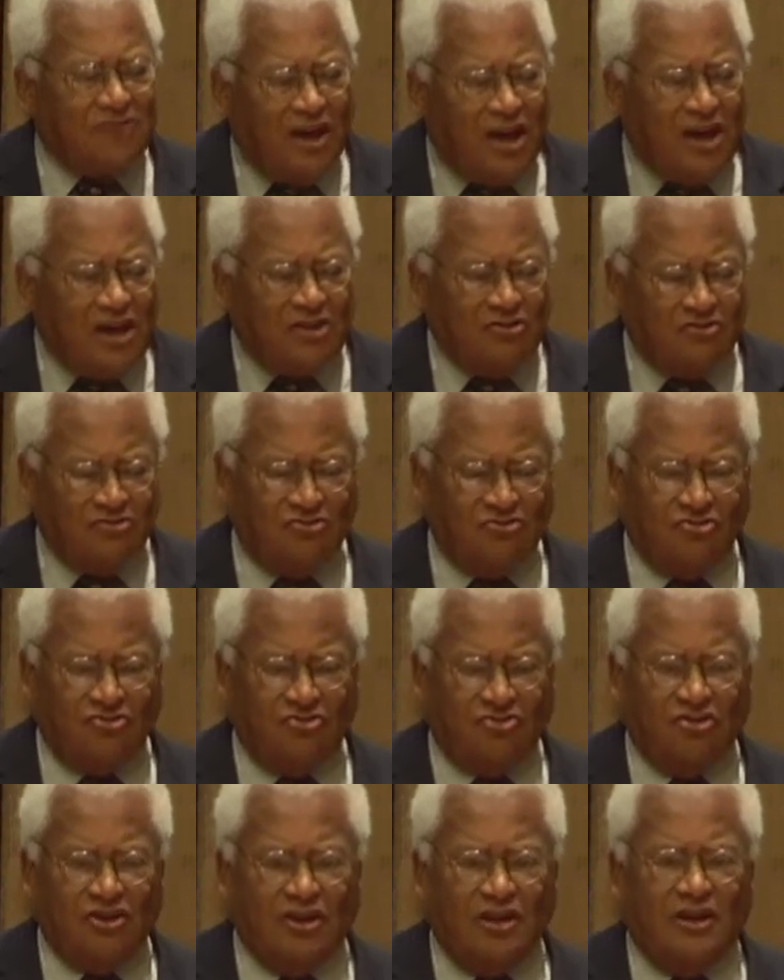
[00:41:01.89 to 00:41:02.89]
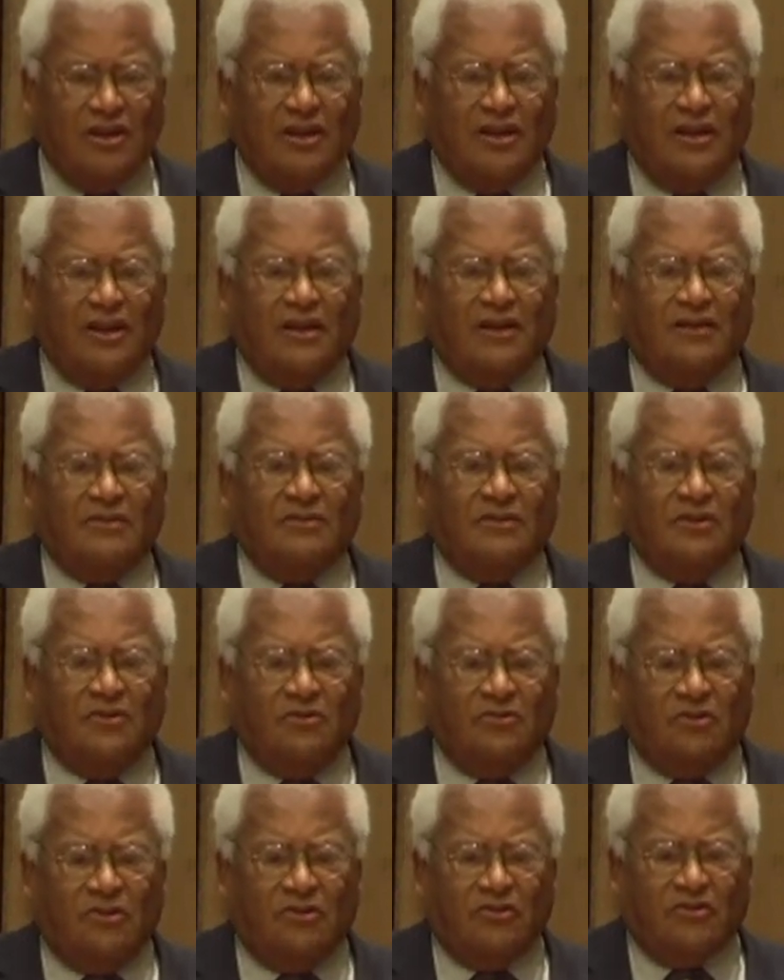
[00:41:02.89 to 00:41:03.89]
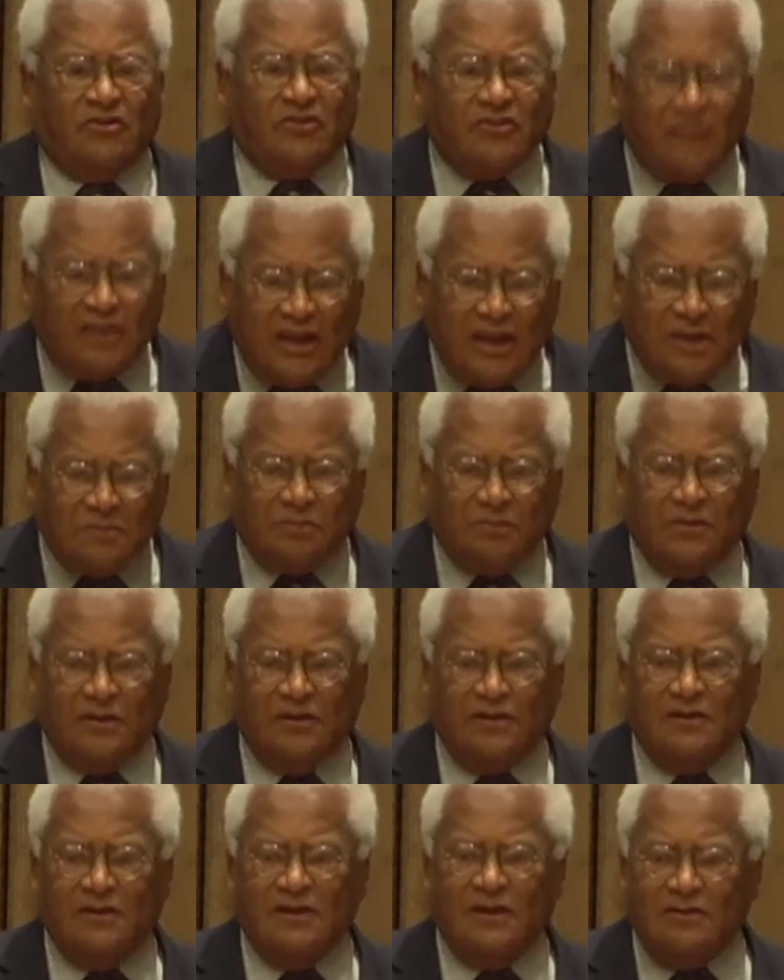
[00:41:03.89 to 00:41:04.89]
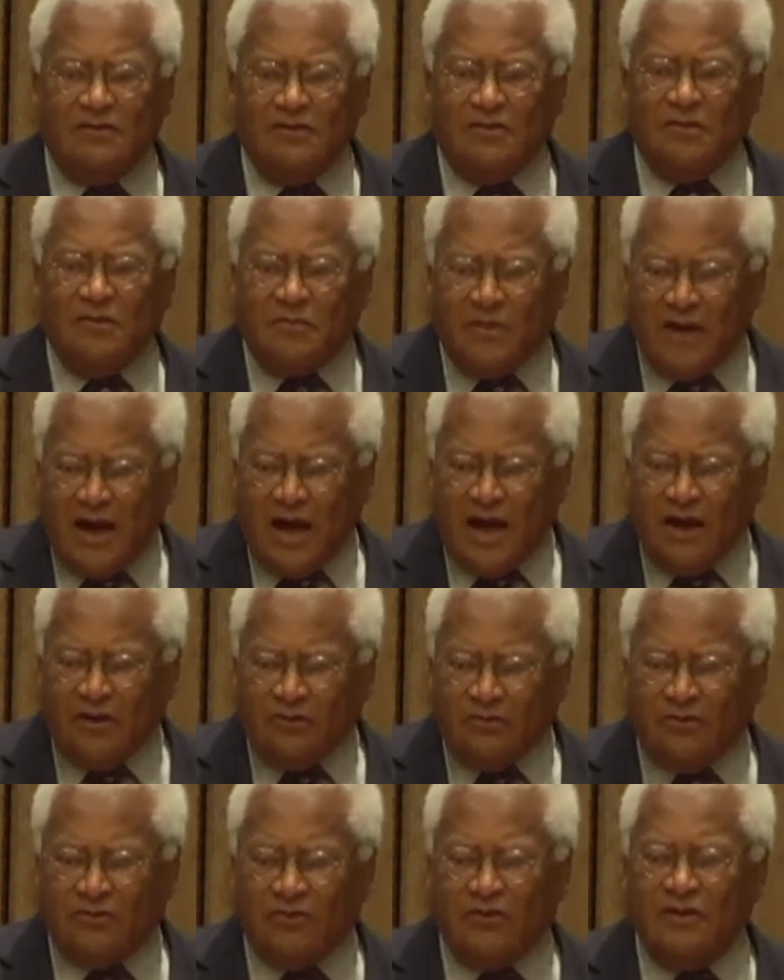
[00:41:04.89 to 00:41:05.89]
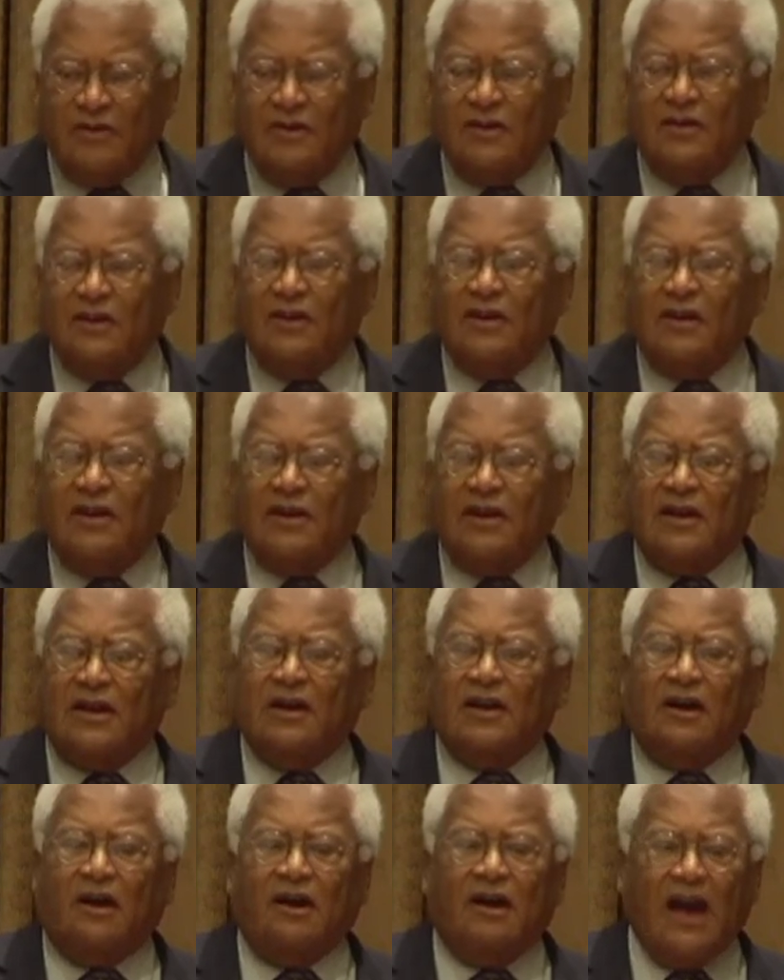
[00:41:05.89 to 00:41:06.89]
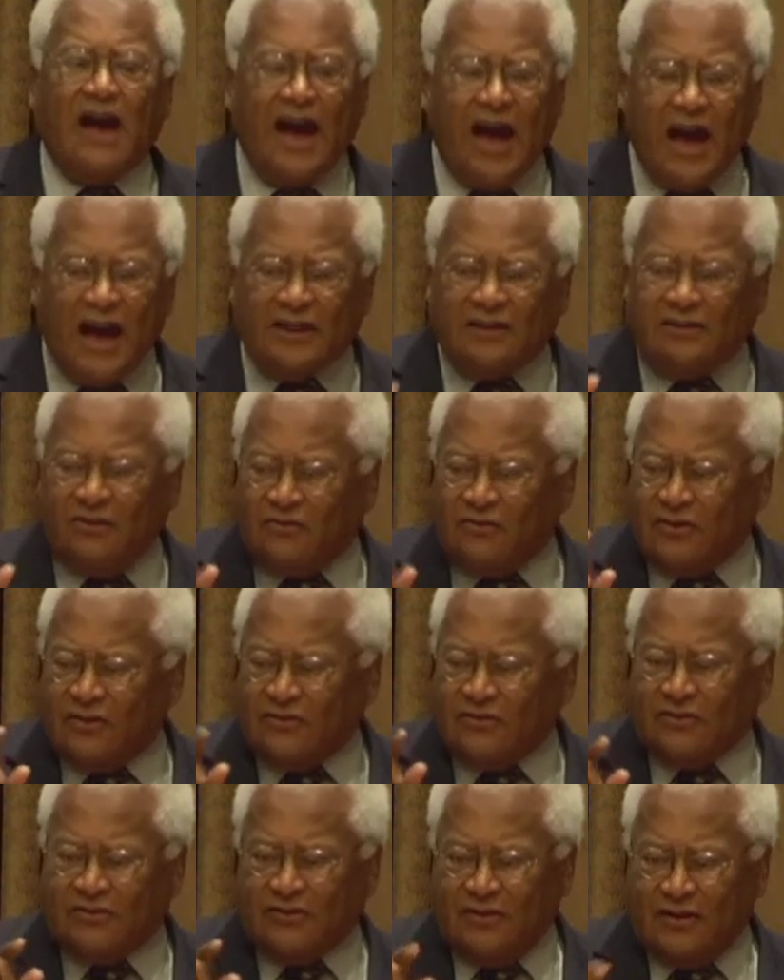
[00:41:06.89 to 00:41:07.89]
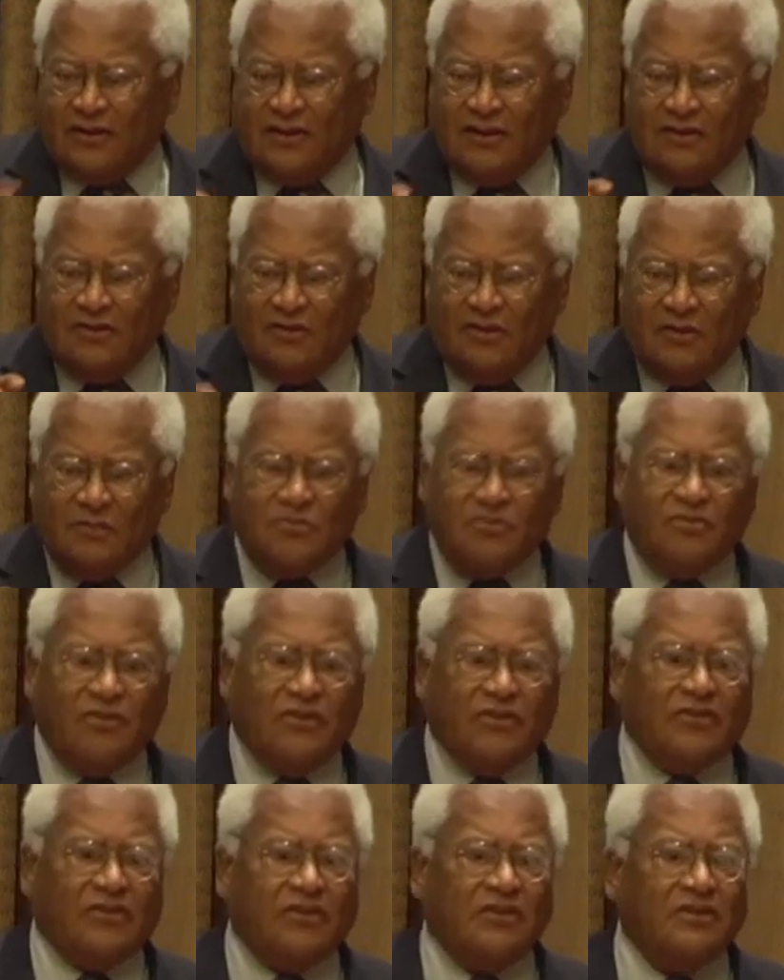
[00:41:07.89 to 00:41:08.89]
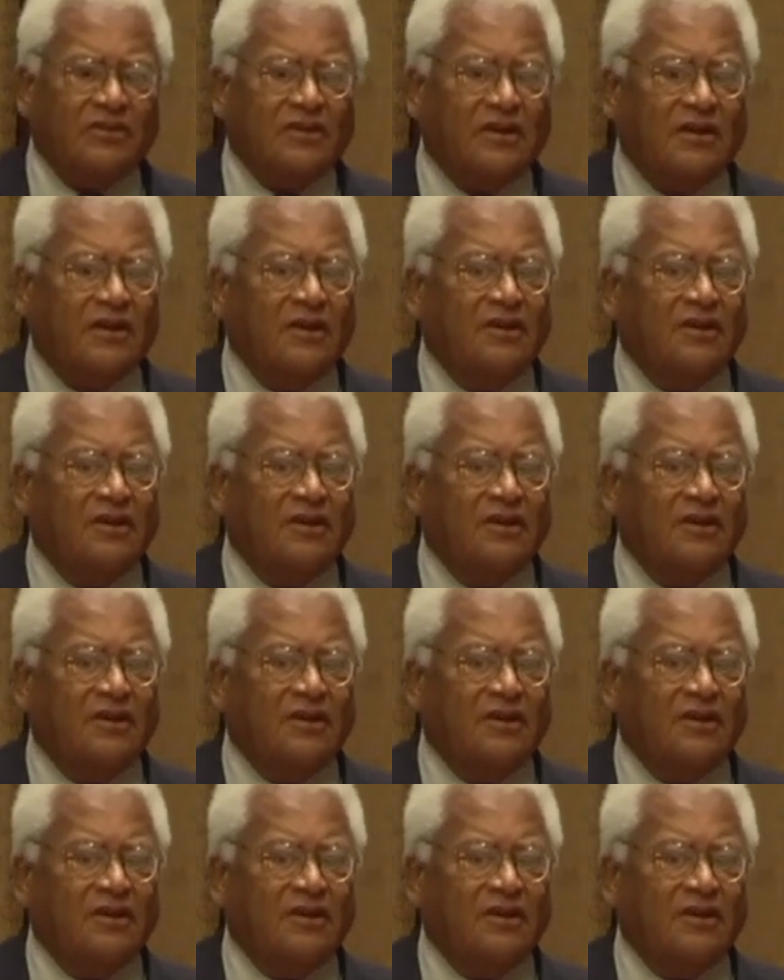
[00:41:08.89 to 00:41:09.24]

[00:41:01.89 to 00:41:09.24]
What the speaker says: change, who are steeped in the past and are activists in the present,